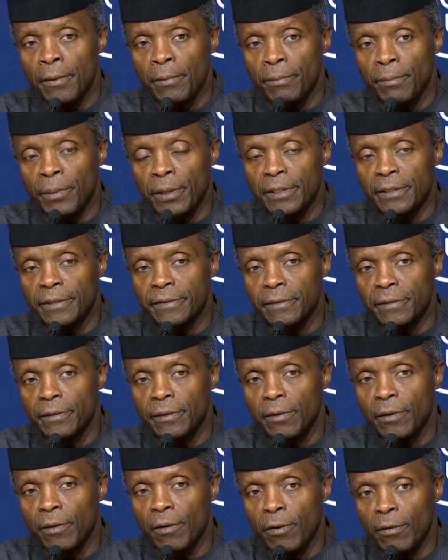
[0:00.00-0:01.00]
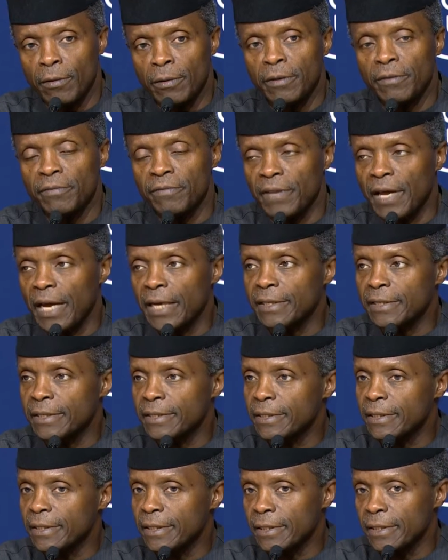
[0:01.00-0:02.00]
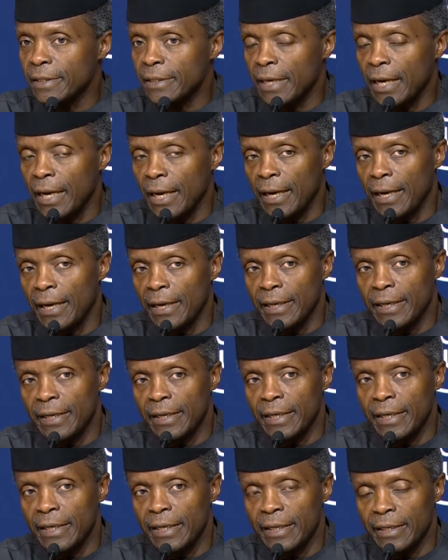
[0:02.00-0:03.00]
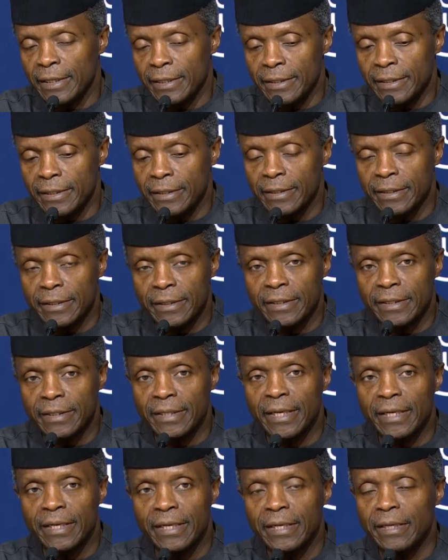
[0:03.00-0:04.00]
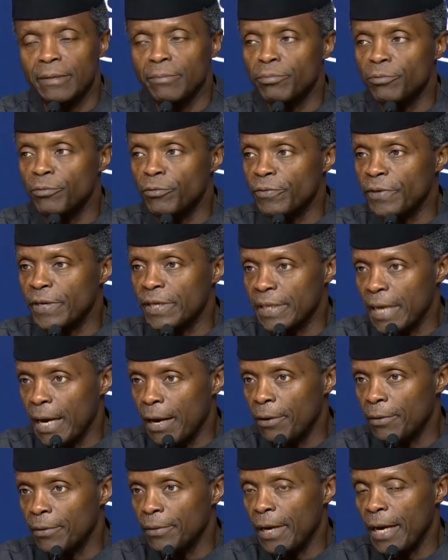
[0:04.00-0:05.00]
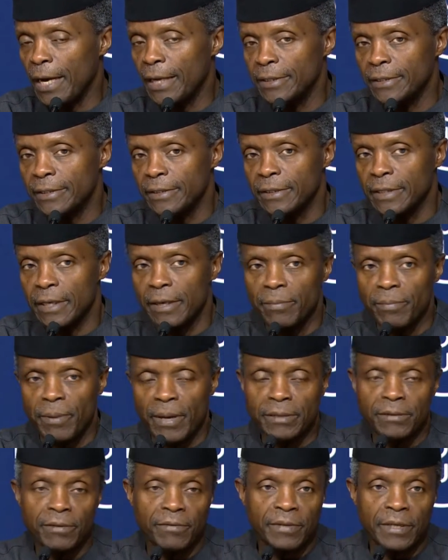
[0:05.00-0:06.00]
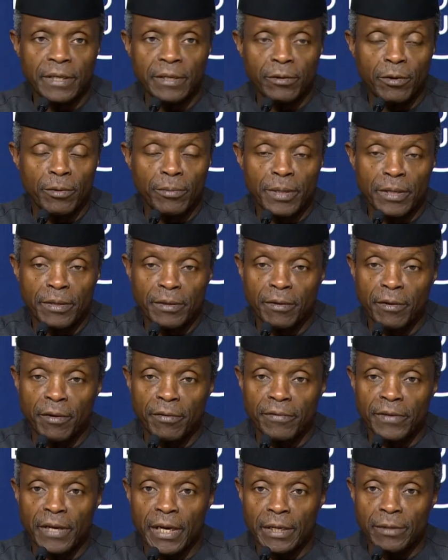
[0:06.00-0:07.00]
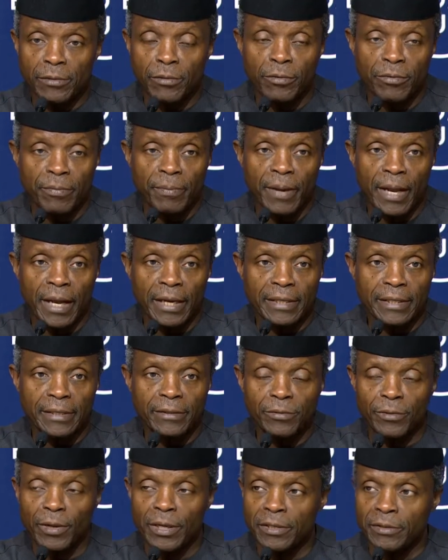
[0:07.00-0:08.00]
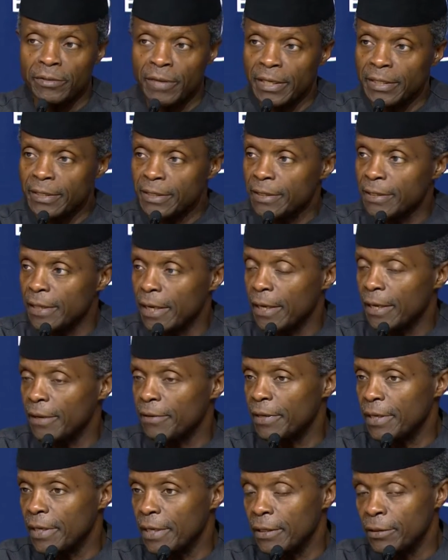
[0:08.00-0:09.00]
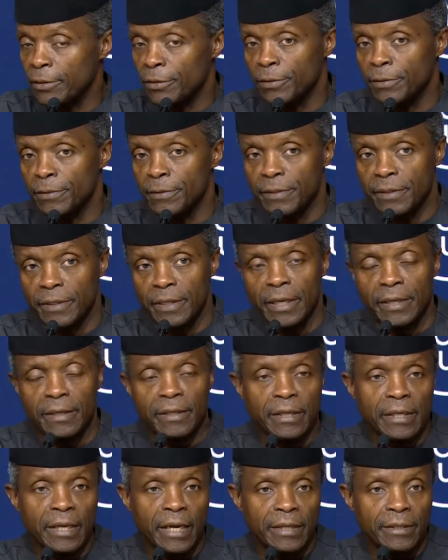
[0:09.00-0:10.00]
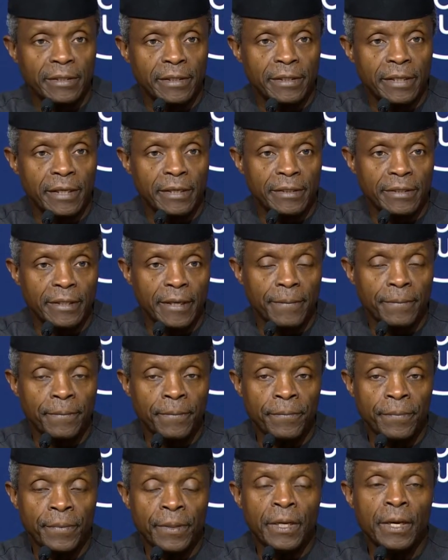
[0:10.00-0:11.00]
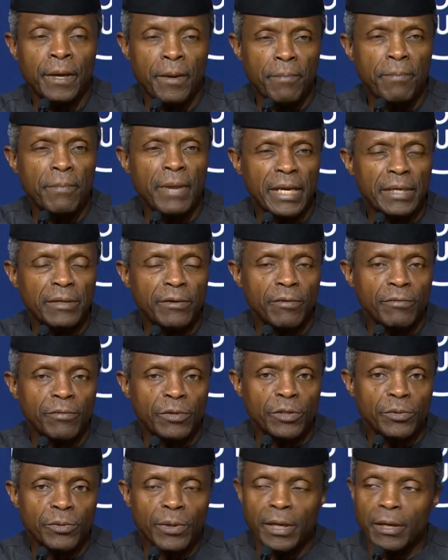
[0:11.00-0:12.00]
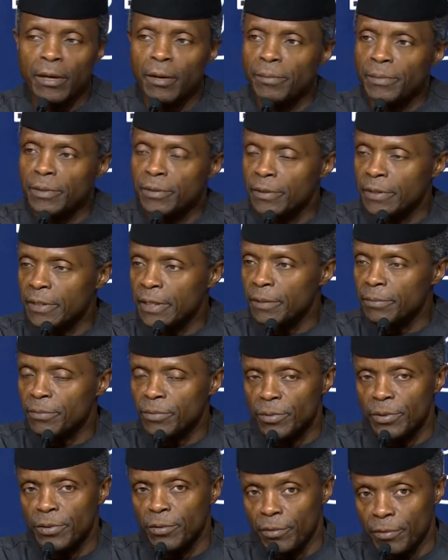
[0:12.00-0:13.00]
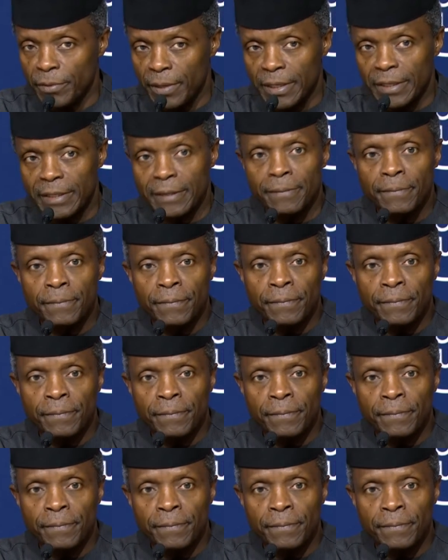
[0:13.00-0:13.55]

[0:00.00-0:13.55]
But all of that uh, is certainly improving now, and uh, part of the economic recovery and growth plan is to address uh, the issues in the Niger Delta, many of which we're coming to terms with already,